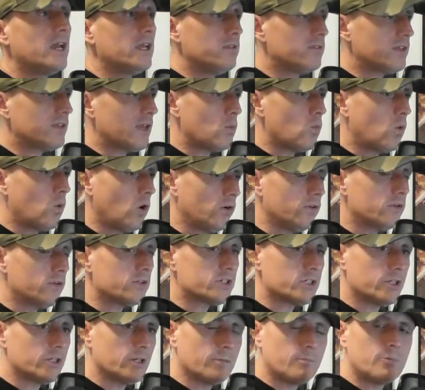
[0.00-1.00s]
they they
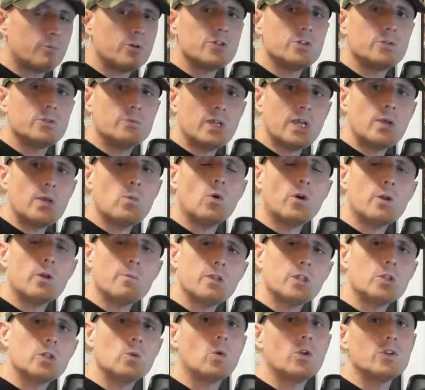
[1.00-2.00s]
want to they
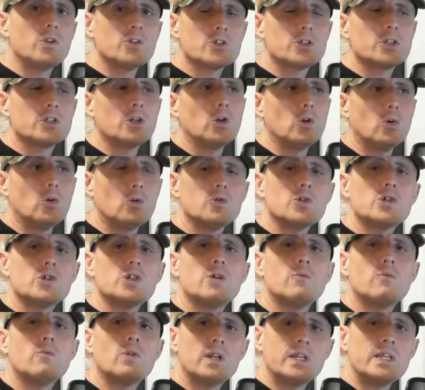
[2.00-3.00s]
want to be the ones to
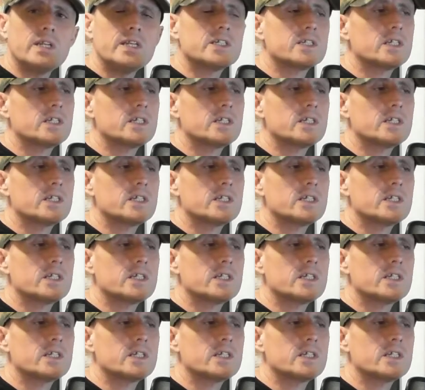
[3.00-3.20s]
launch it,